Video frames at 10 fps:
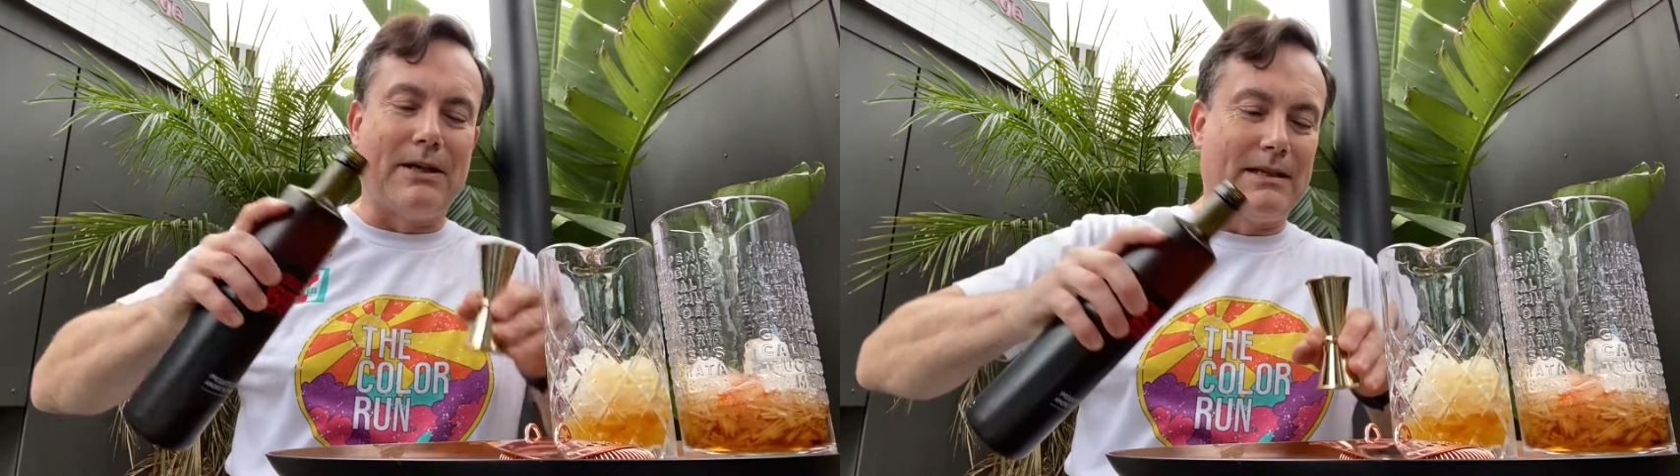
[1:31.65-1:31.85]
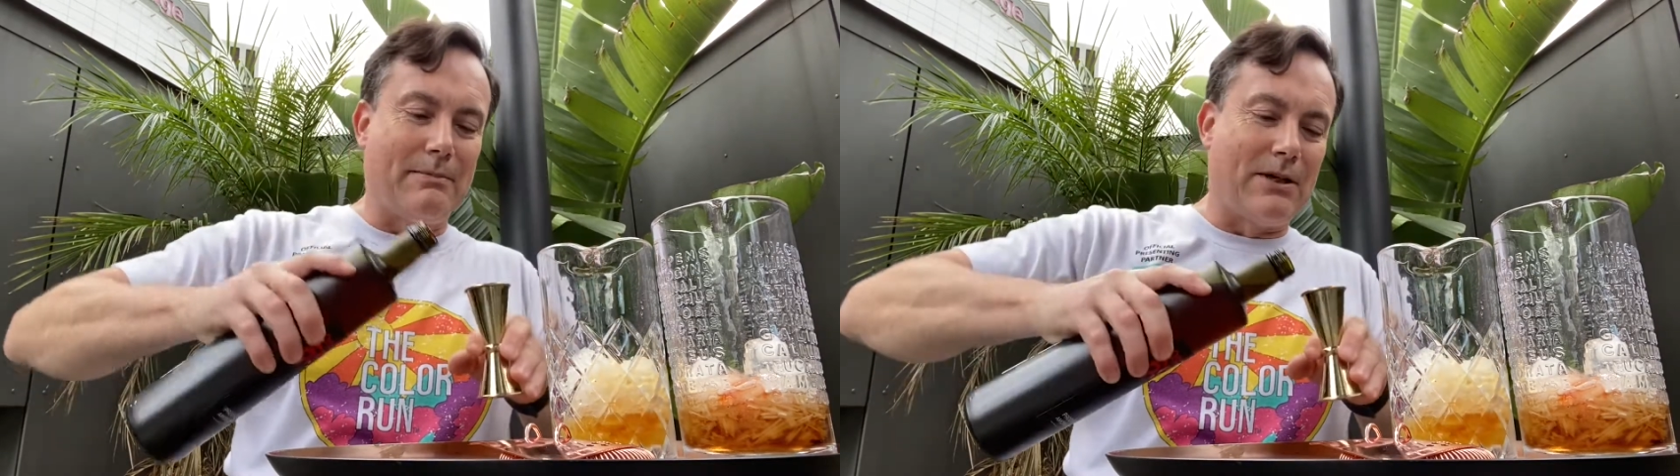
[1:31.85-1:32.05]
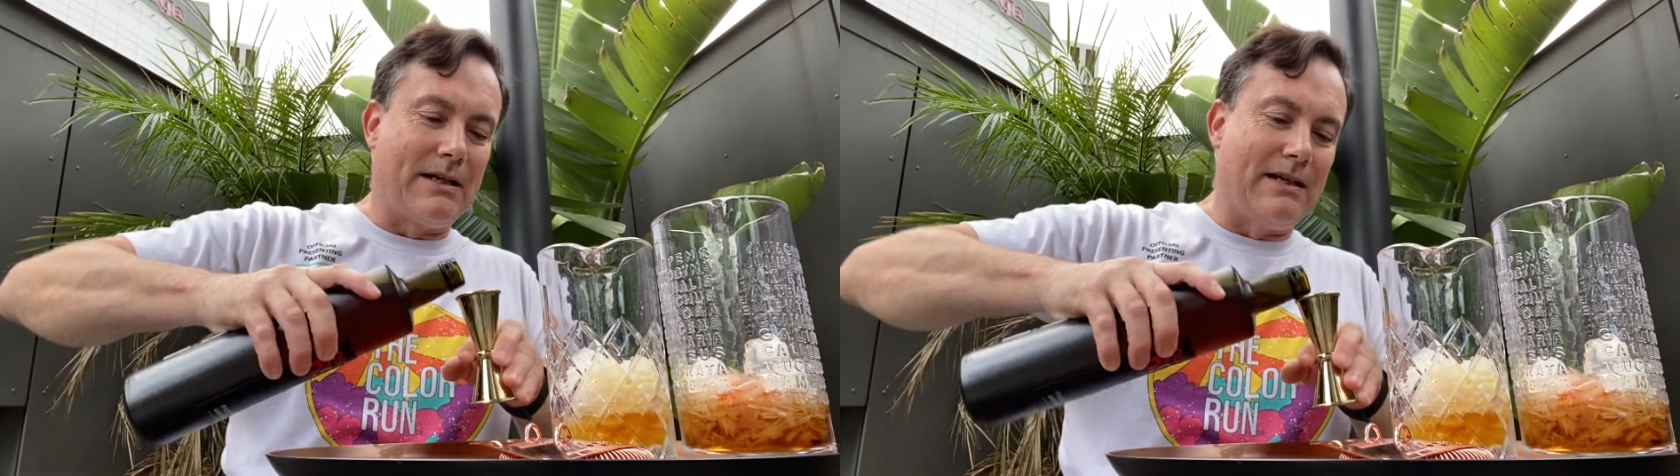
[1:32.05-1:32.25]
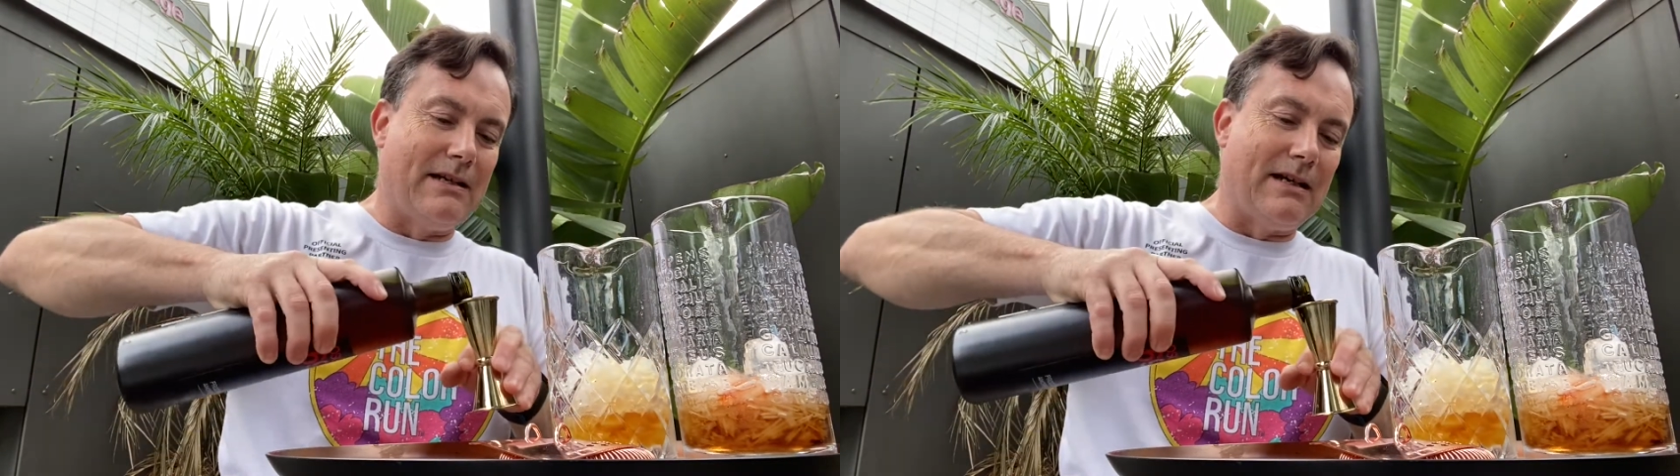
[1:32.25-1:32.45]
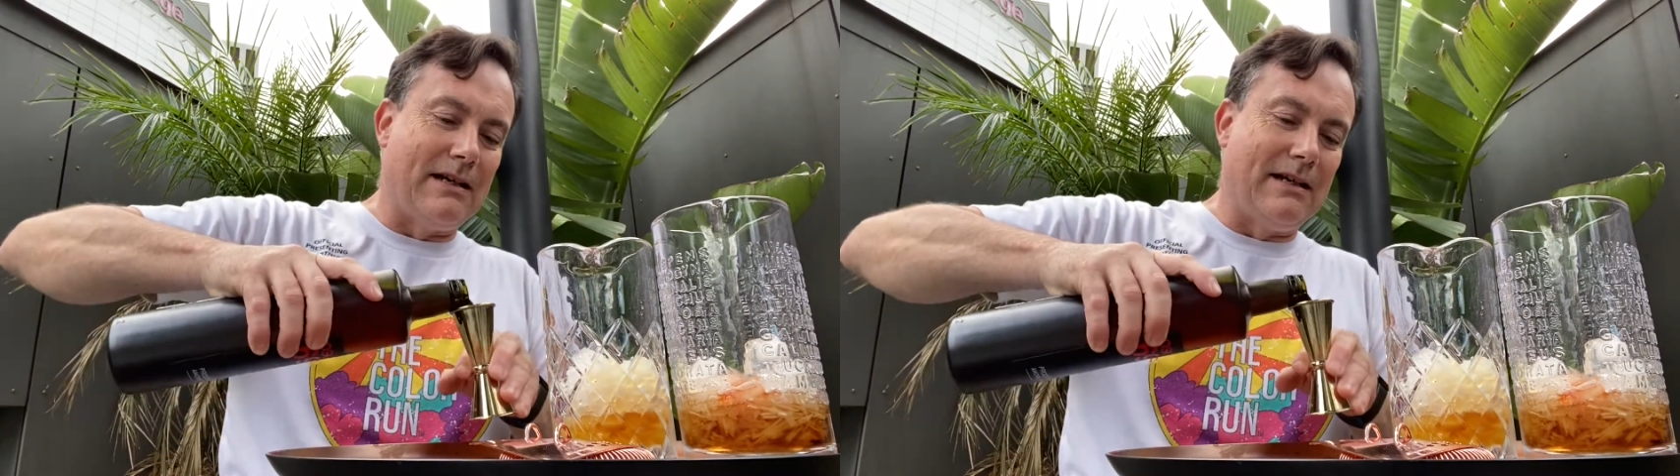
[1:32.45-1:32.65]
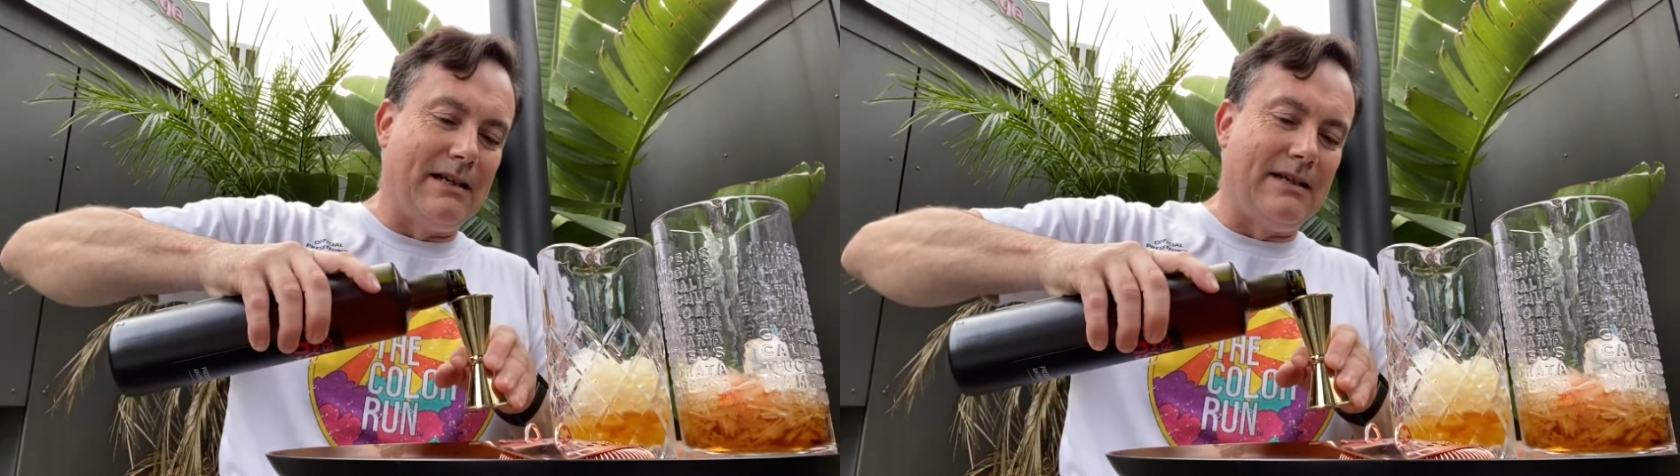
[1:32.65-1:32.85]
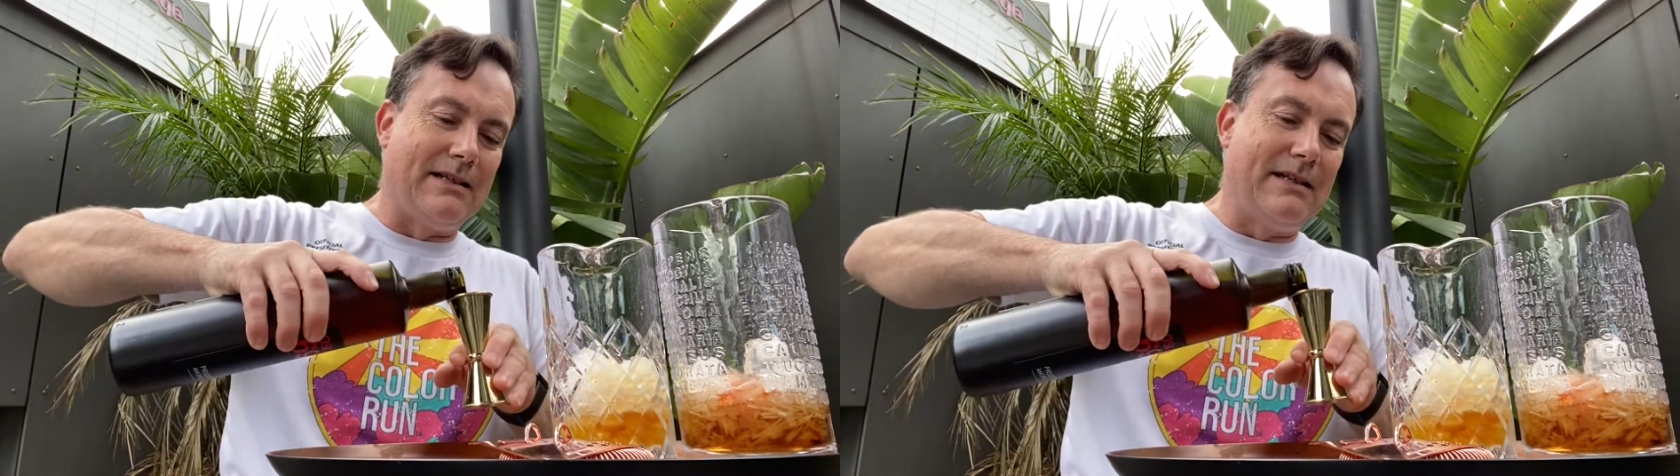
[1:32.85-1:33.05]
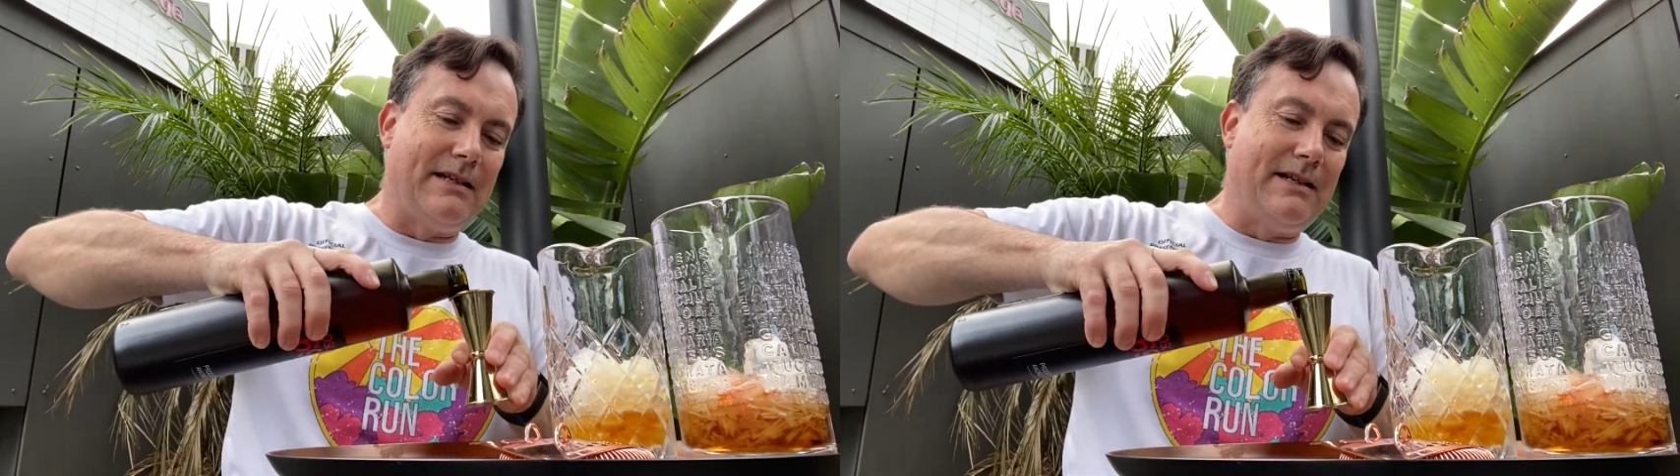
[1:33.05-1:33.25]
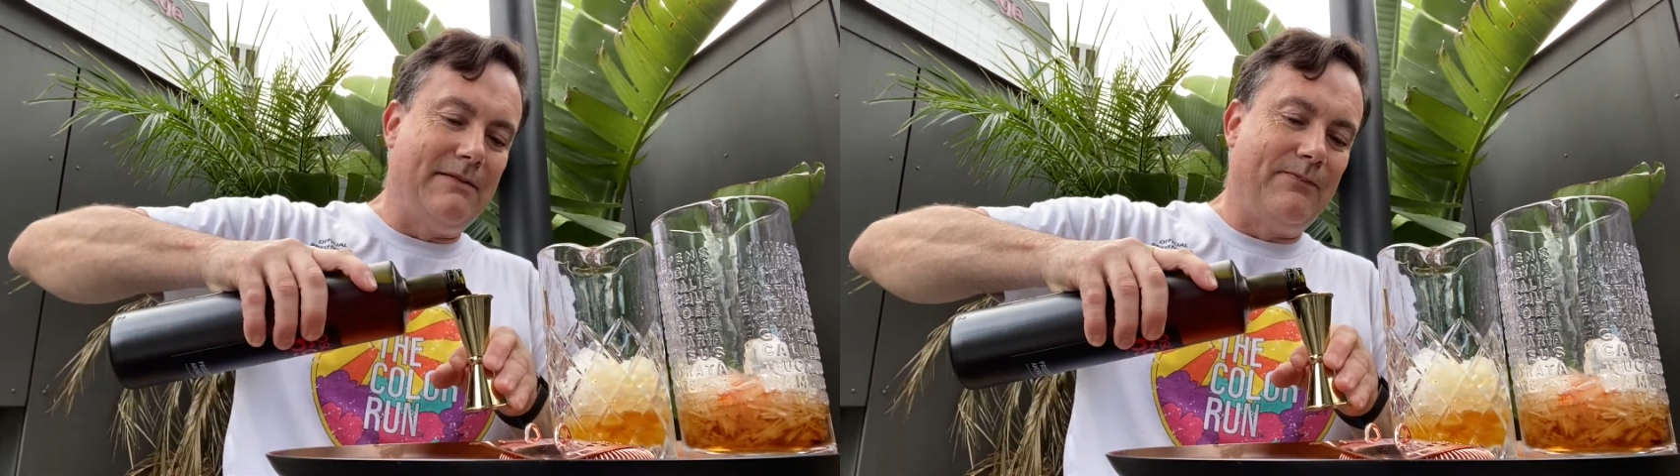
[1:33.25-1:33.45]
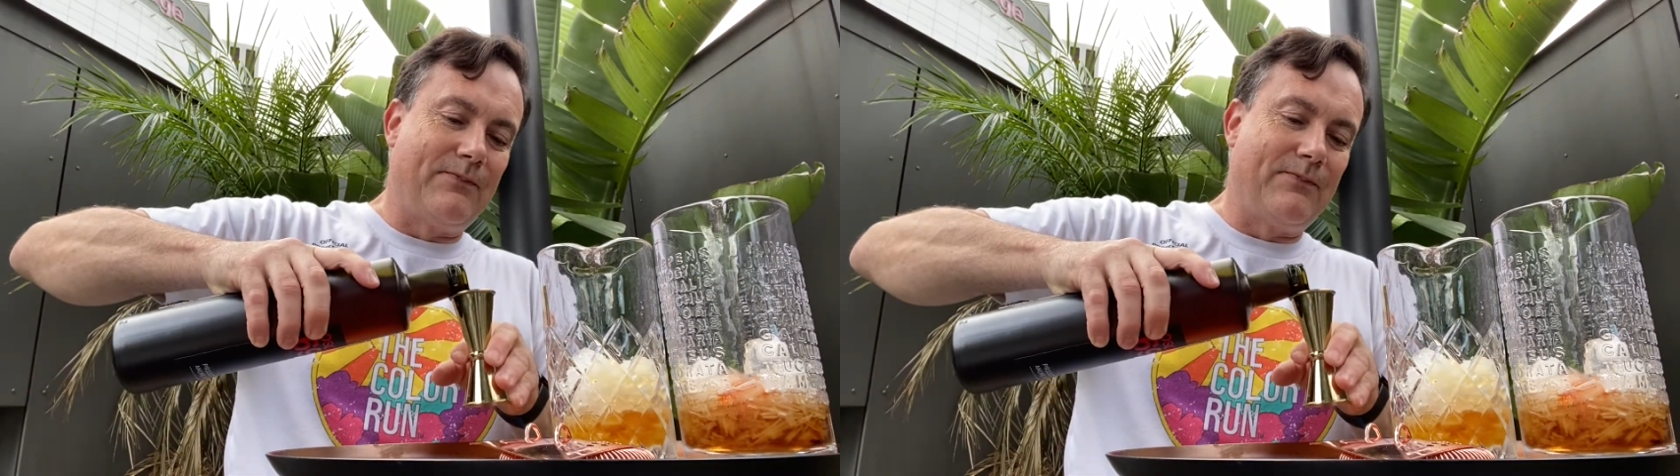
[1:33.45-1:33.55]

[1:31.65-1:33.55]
somebody in Sydney,